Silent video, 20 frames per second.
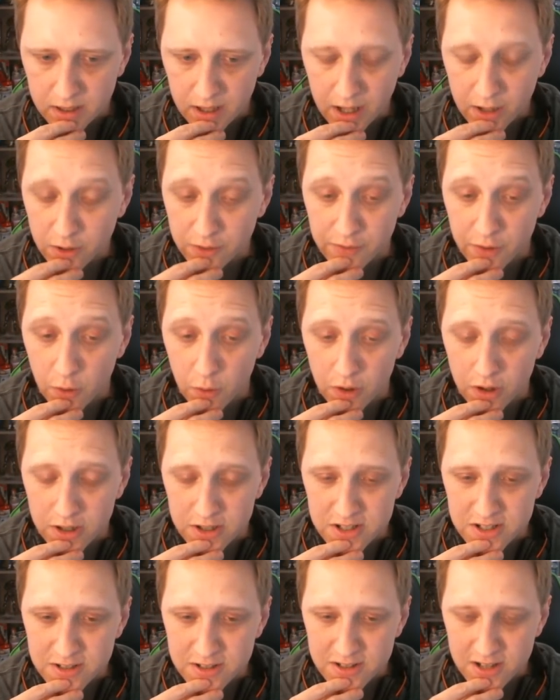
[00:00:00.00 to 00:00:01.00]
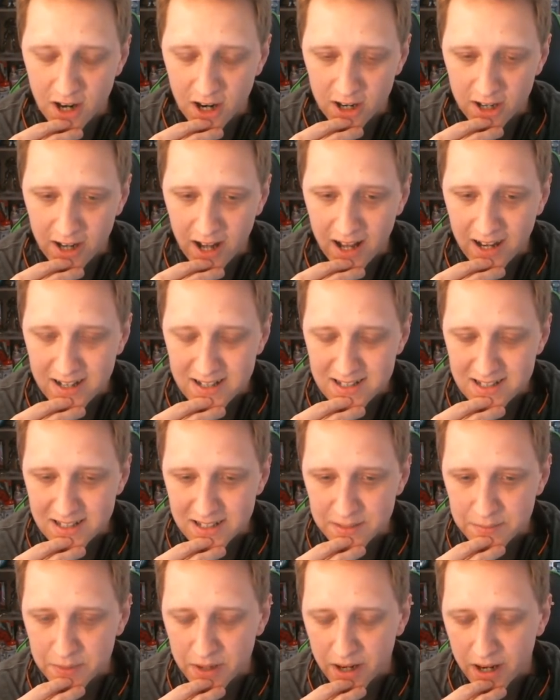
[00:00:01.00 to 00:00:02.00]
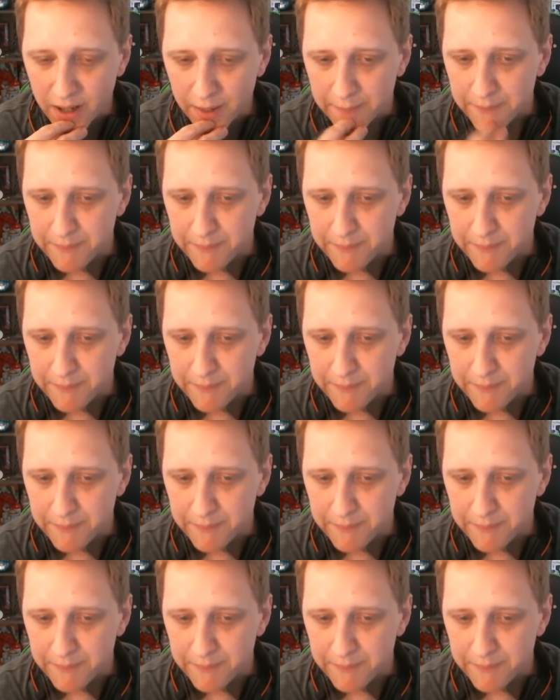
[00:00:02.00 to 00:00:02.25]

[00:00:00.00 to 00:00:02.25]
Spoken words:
don't even know where to start, honestly, but